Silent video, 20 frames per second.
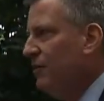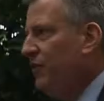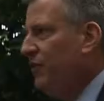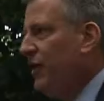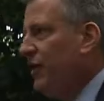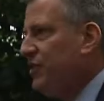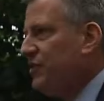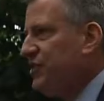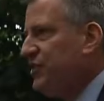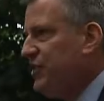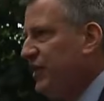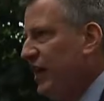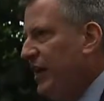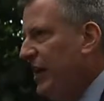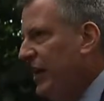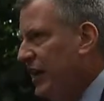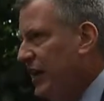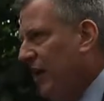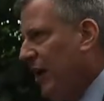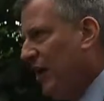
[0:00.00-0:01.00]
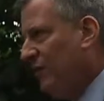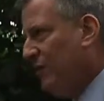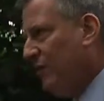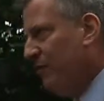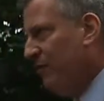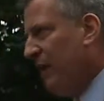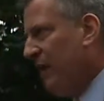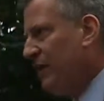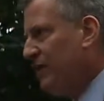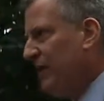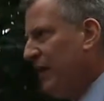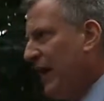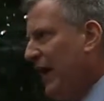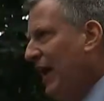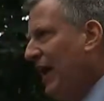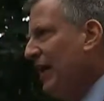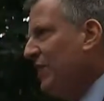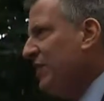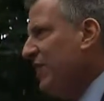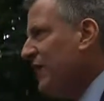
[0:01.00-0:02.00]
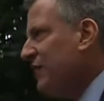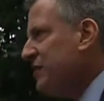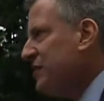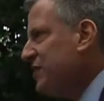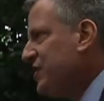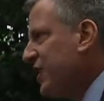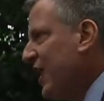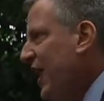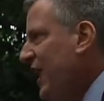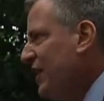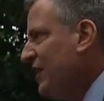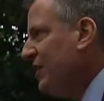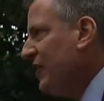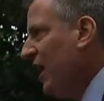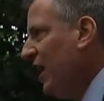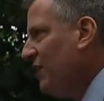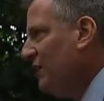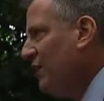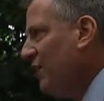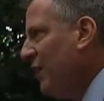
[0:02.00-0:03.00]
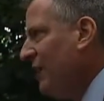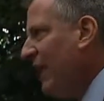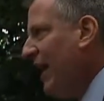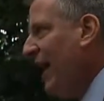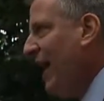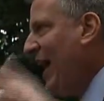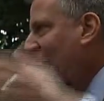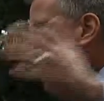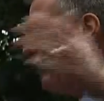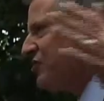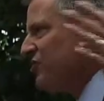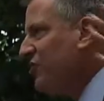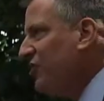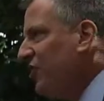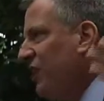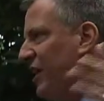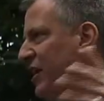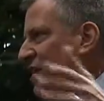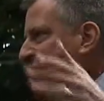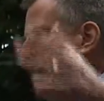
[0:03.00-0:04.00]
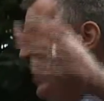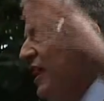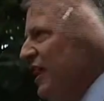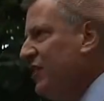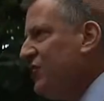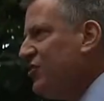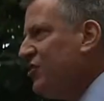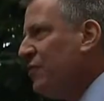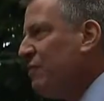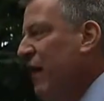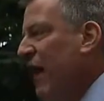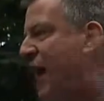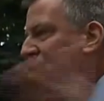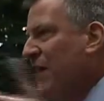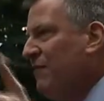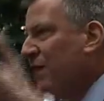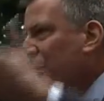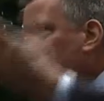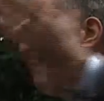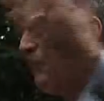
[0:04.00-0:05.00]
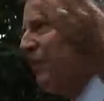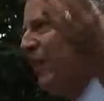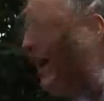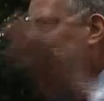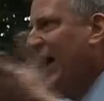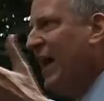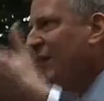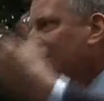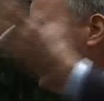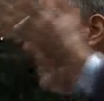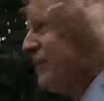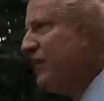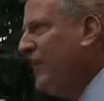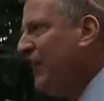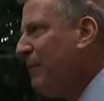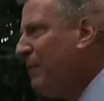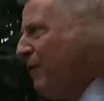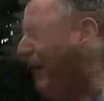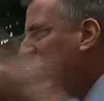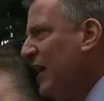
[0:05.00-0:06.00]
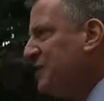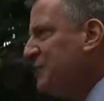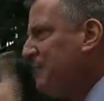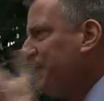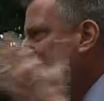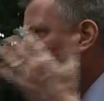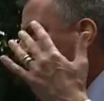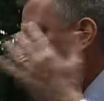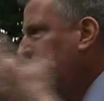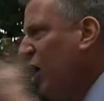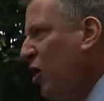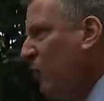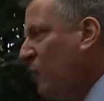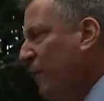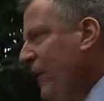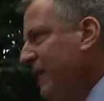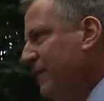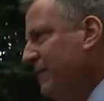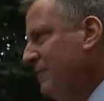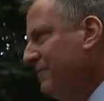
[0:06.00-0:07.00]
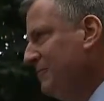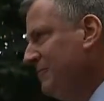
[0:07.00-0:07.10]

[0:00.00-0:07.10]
the city government and the state government actually need to have a plan to keep hospitals open.